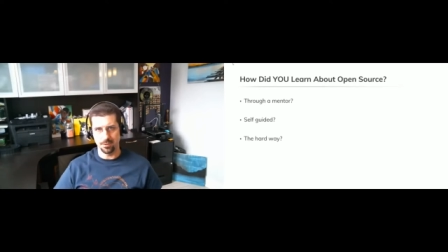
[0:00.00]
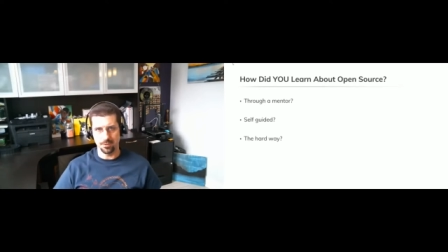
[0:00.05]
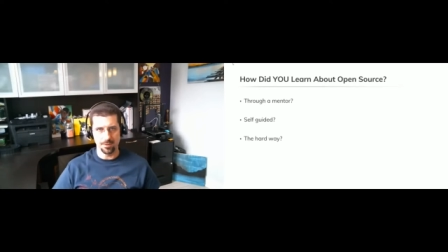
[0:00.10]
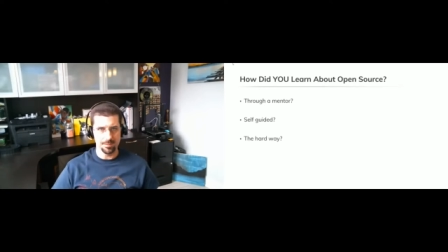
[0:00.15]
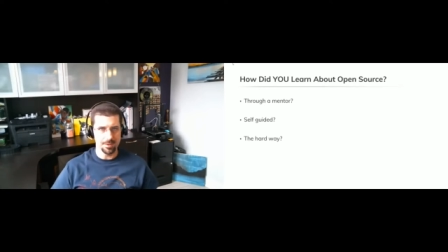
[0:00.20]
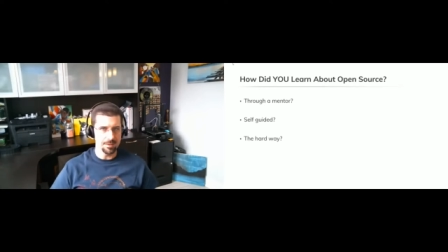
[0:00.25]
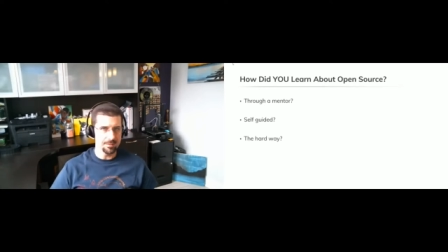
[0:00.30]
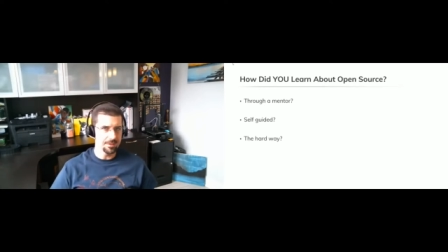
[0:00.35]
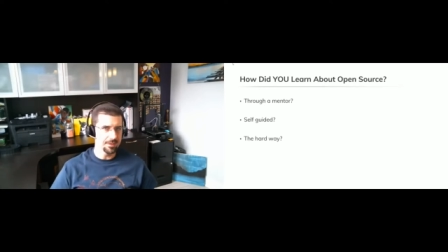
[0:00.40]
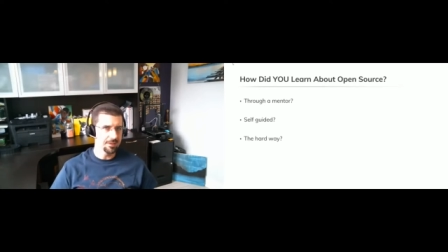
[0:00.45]
or
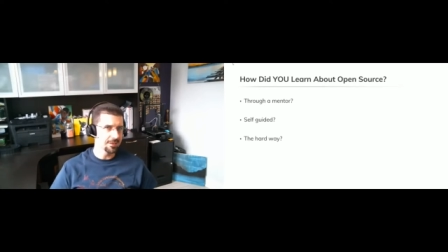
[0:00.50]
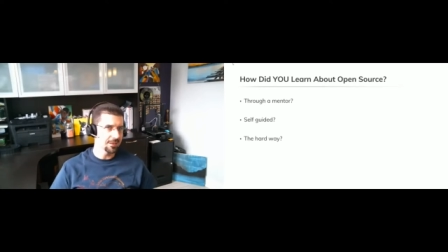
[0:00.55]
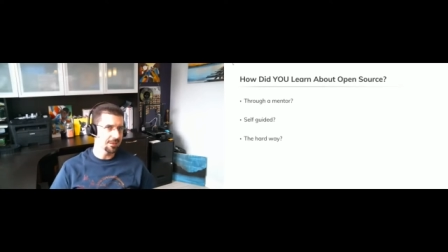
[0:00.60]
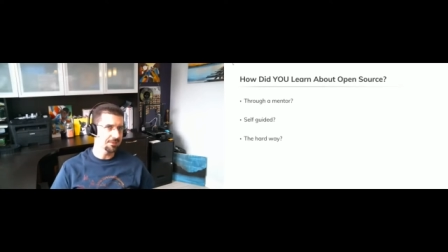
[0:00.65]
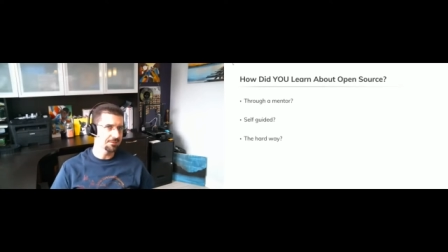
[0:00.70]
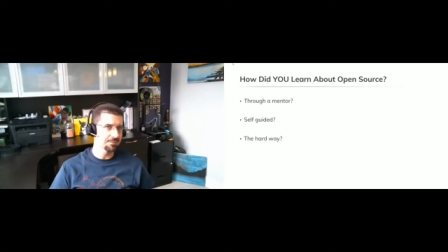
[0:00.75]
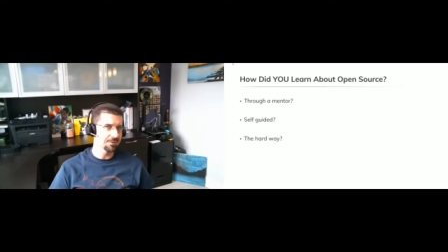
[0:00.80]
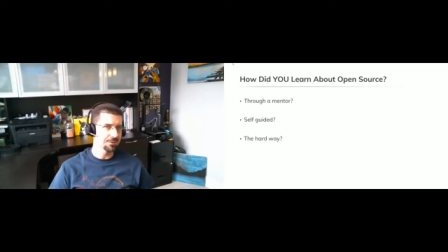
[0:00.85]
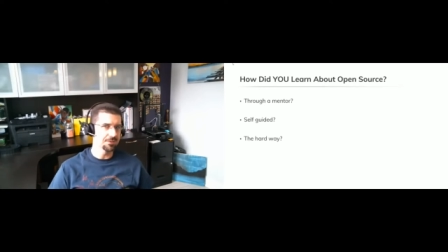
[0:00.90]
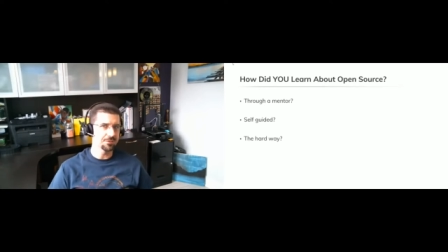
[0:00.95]
maybe the
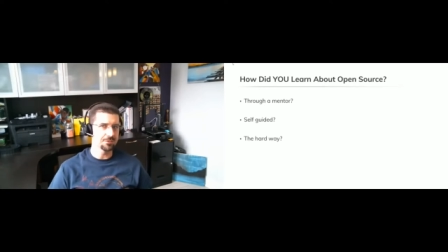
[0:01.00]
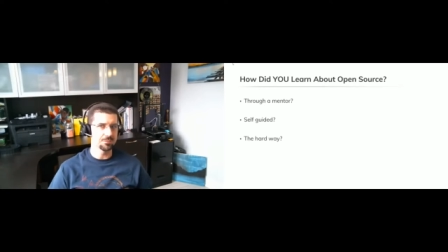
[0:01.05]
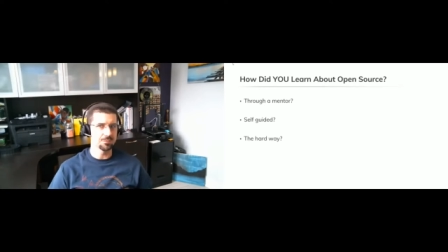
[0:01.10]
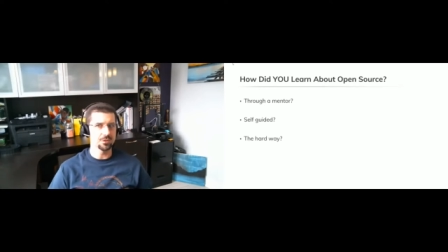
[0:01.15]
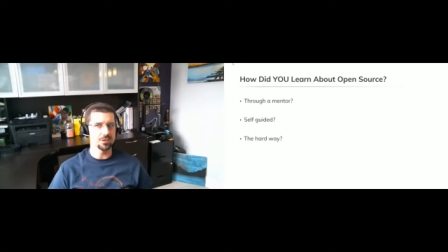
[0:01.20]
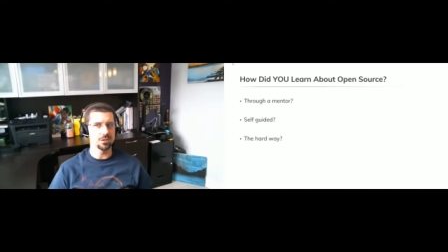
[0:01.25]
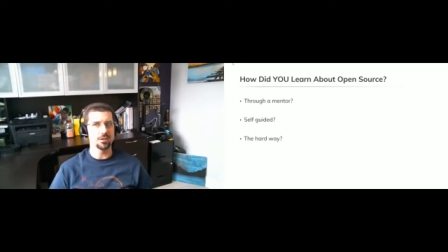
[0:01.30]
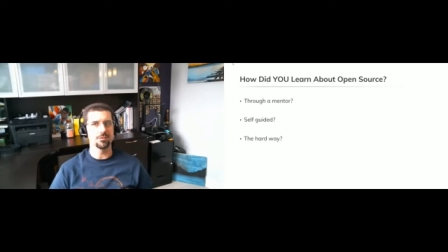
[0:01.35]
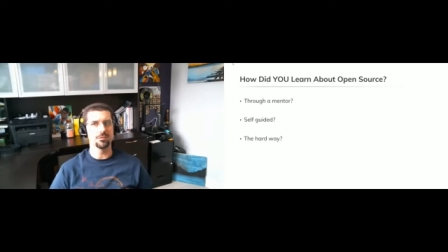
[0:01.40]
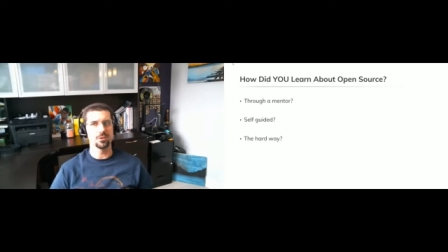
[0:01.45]
next person
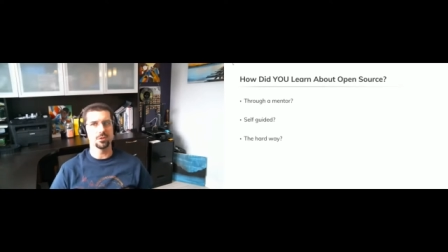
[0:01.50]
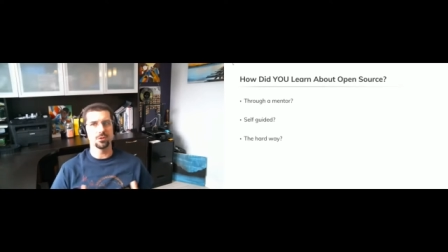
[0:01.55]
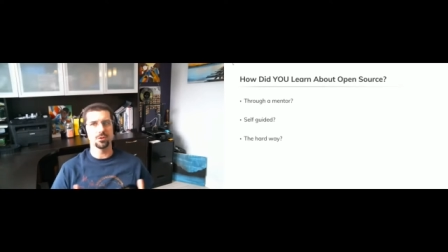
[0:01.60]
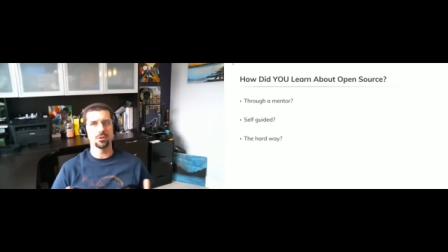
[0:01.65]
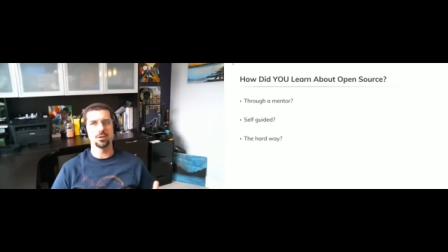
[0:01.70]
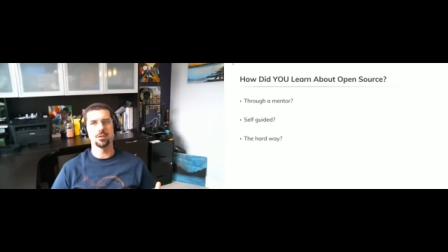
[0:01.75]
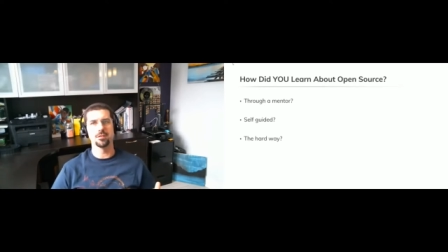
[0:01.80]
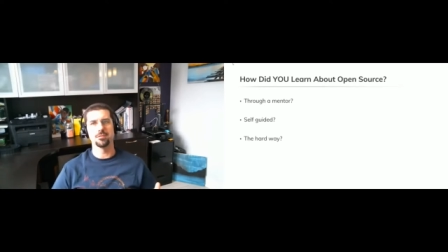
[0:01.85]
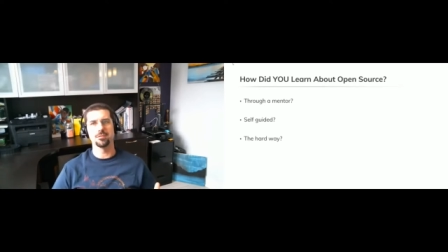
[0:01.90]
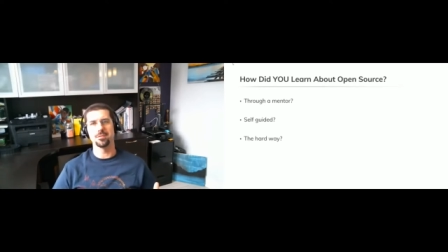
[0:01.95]
would love to
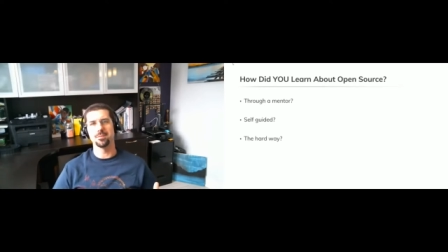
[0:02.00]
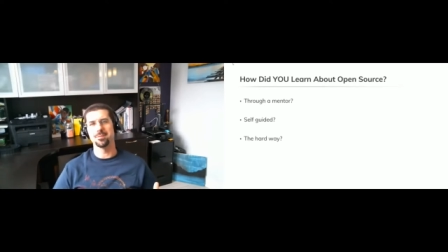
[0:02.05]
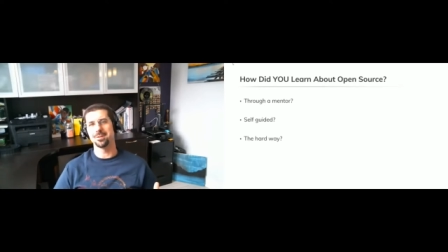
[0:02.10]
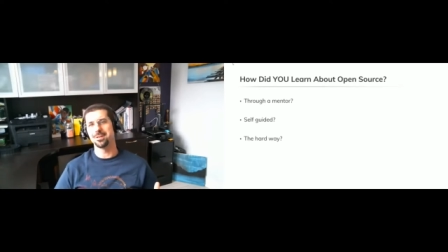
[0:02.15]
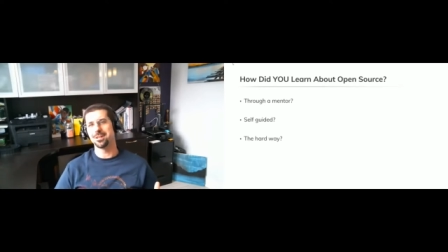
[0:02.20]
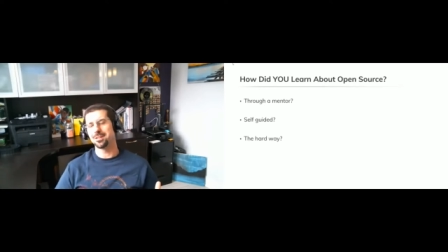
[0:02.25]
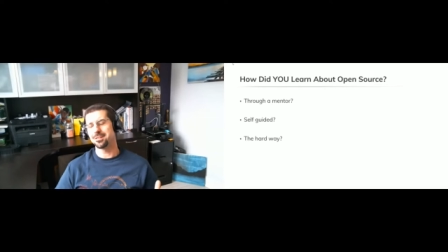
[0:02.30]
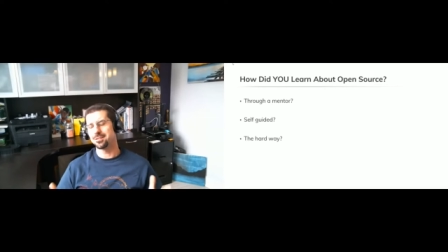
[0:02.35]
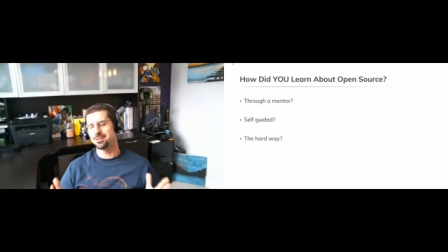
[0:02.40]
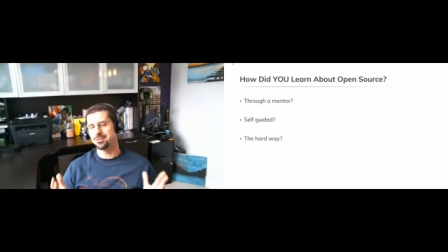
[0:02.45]
learn from the
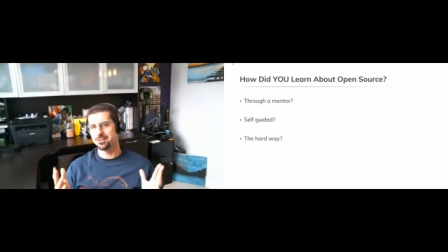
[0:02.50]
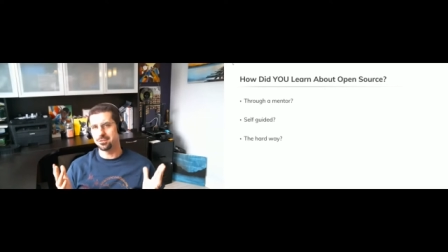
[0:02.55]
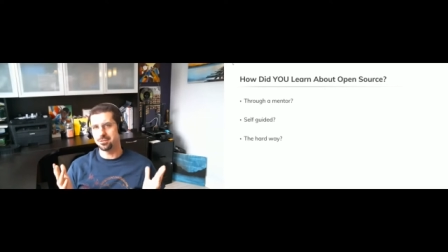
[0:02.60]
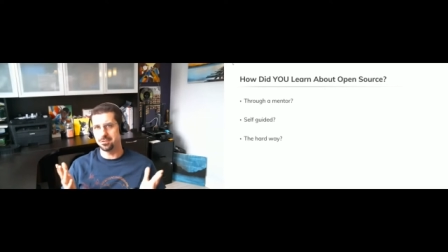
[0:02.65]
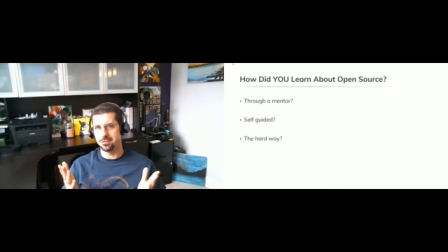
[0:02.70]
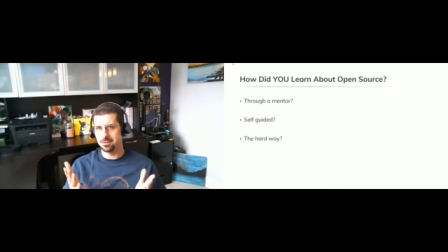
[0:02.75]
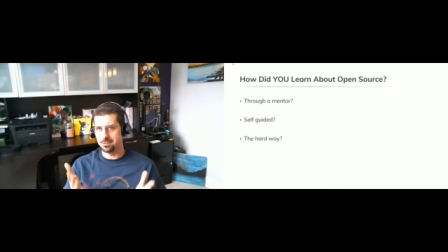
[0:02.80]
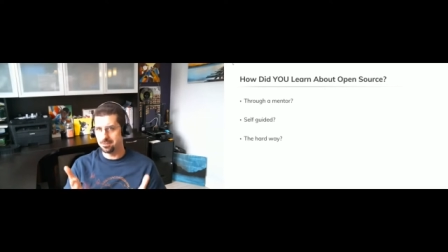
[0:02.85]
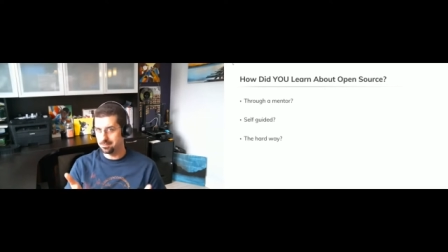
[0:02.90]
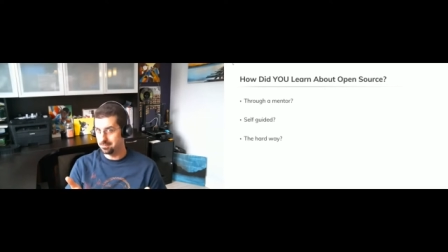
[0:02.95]

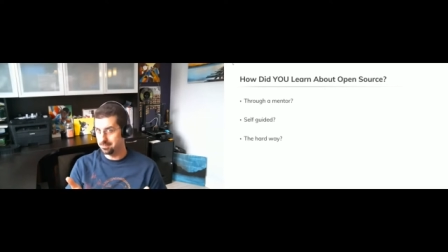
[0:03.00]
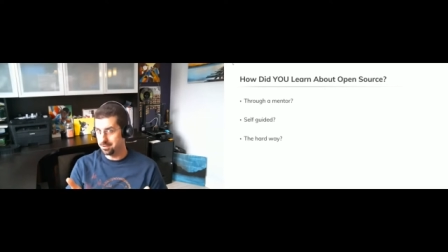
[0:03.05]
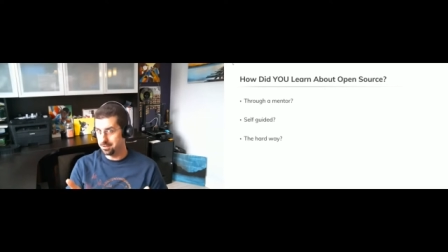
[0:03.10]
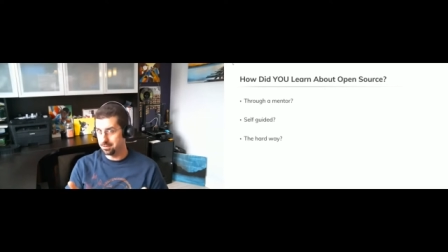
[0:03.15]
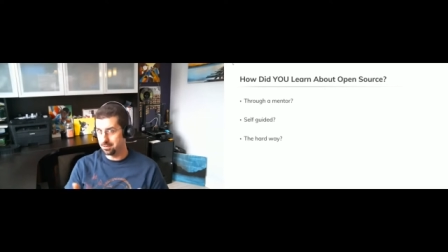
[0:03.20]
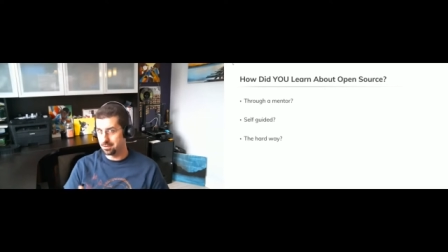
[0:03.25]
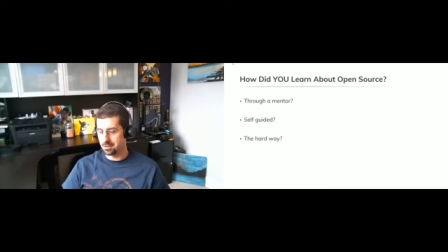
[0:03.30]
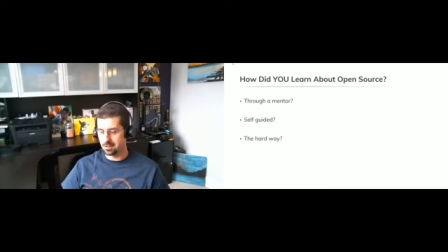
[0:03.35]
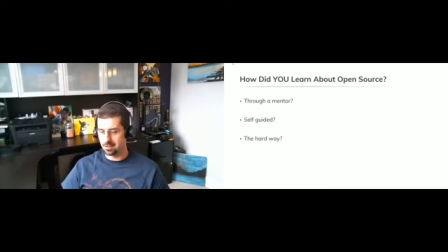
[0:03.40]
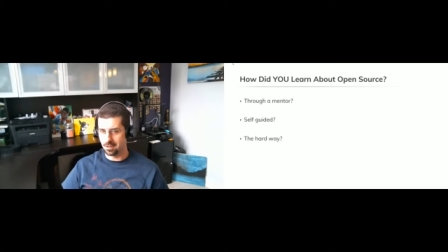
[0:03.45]
lessons
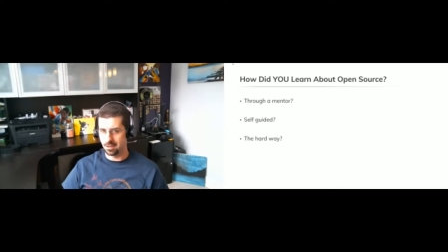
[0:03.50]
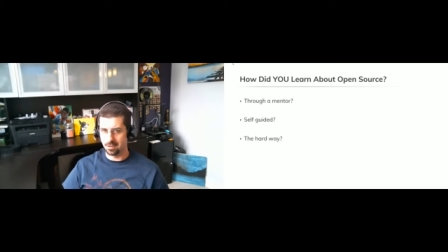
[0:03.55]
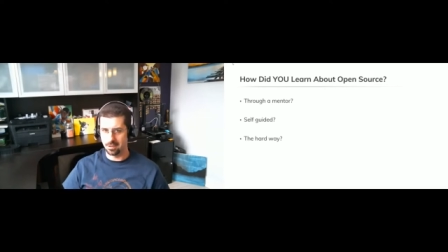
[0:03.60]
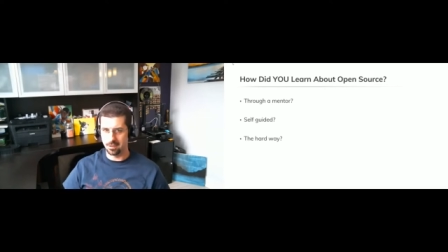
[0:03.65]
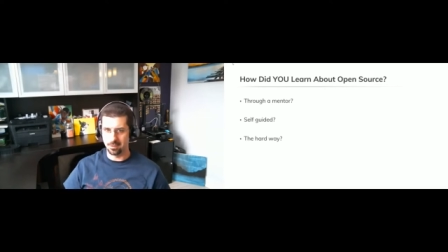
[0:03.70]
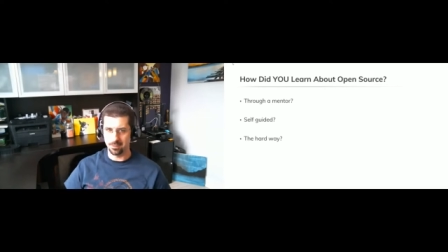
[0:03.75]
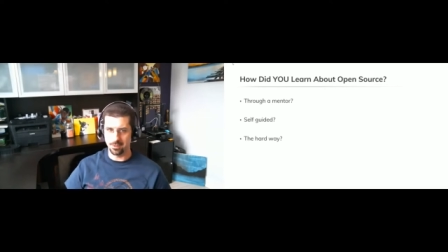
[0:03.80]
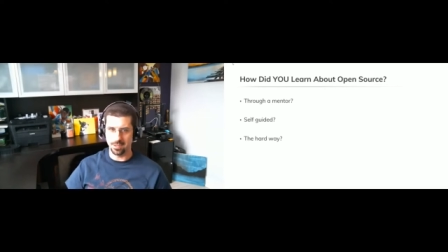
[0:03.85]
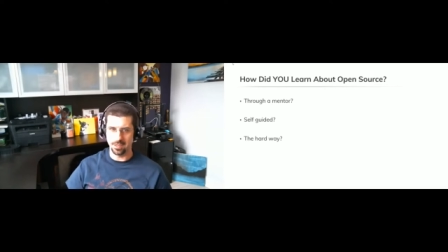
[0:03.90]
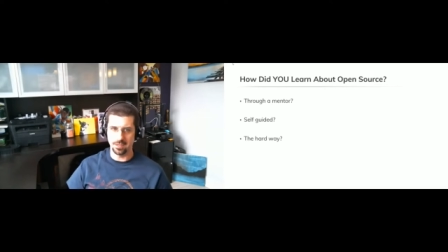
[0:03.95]
you learned the
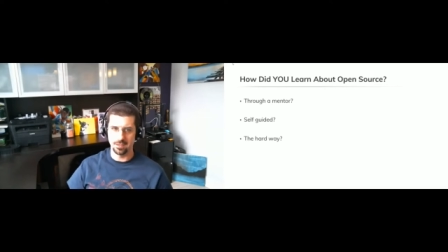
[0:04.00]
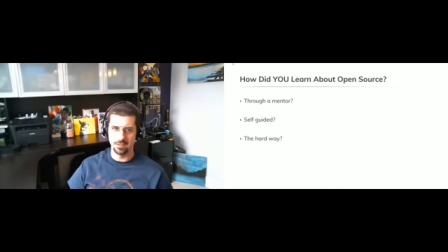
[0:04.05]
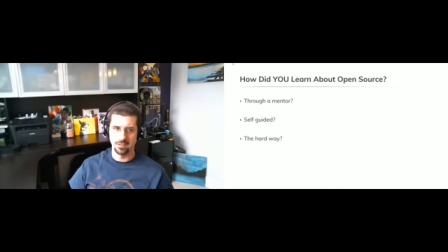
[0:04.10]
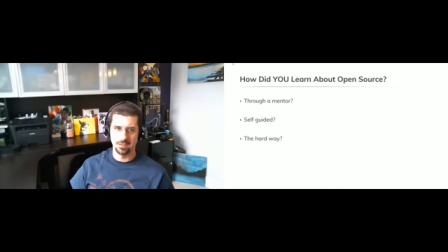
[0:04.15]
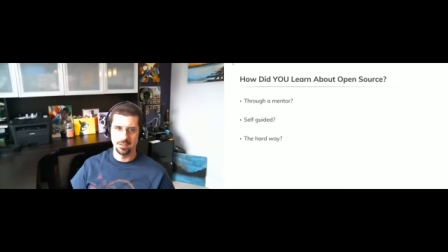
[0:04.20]
hard way.